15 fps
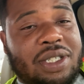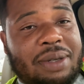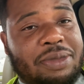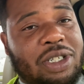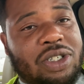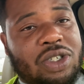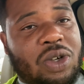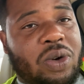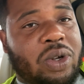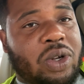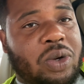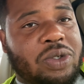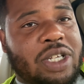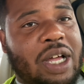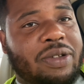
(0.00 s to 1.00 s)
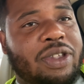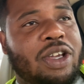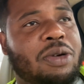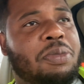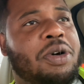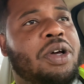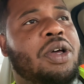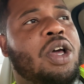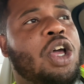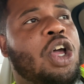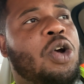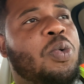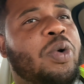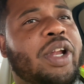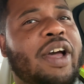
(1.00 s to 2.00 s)
I'm just throwing those out there, but
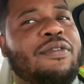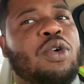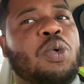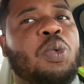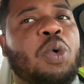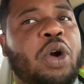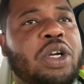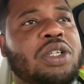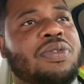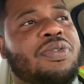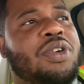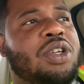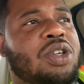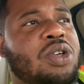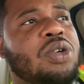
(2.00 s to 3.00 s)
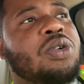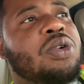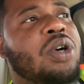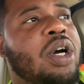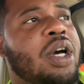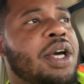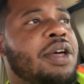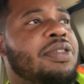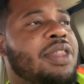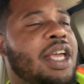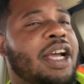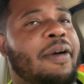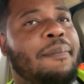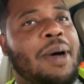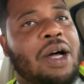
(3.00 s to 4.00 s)
whatever works for you,
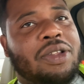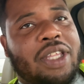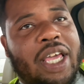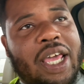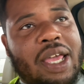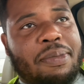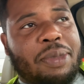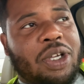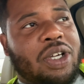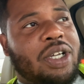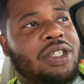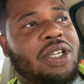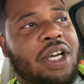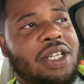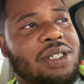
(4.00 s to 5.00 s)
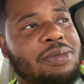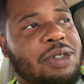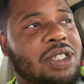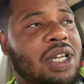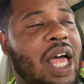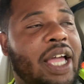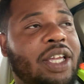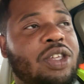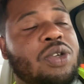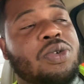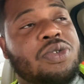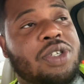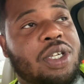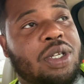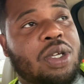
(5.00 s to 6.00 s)
think about that, because customers like
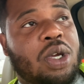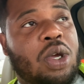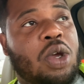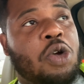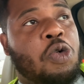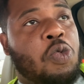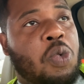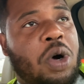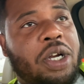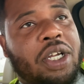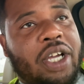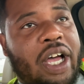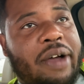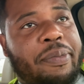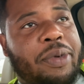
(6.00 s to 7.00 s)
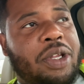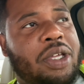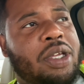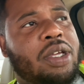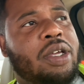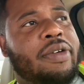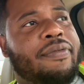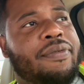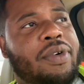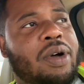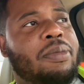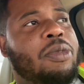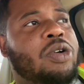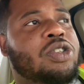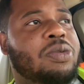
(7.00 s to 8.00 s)
using one company for
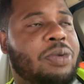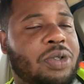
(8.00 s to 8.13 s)
multiple